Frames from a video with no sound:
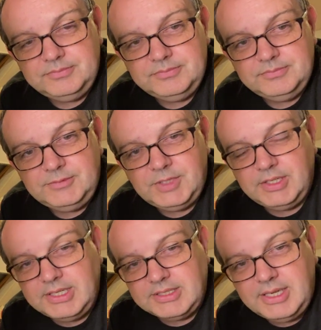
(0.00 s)
So
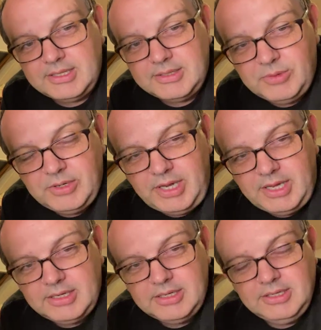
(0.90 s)
yes, get the word
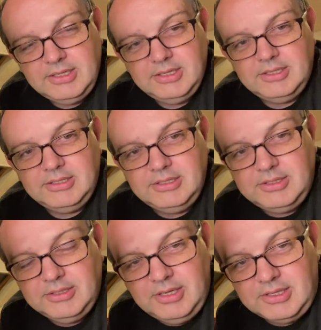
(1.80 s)
out.
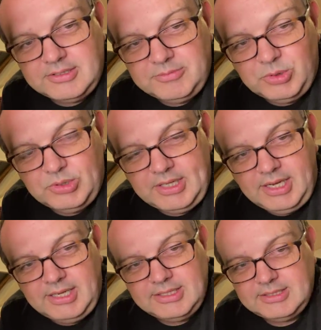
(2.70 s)
Do lots of
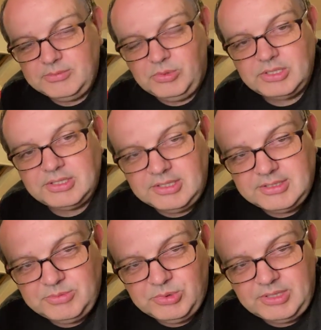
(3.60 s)
broadcasts. Watch lots
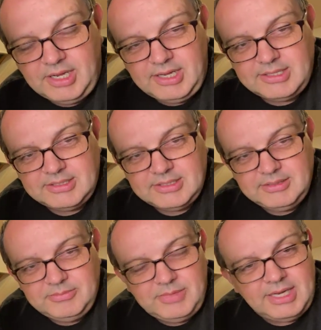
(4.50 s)
of broadcasts.
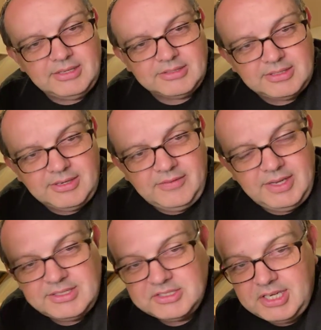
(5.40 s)
Make lots of
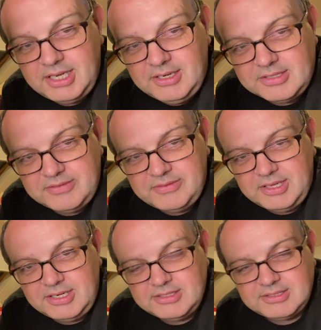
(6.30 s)
comments. Share lots of
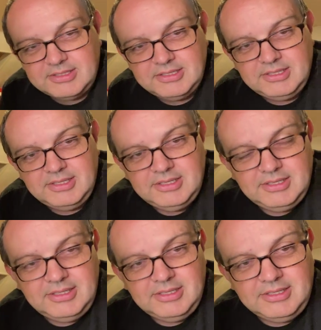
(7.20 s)
things.
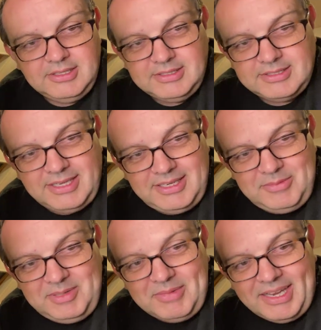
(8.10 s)
Send
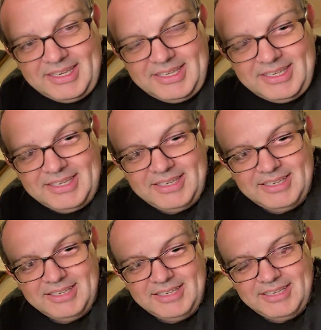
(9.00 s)
me money.
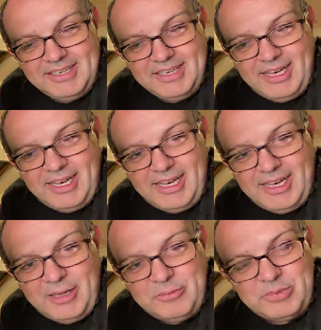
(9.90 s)

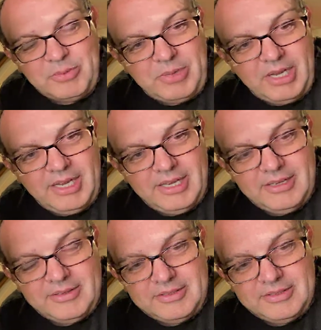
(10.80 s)
Prepare,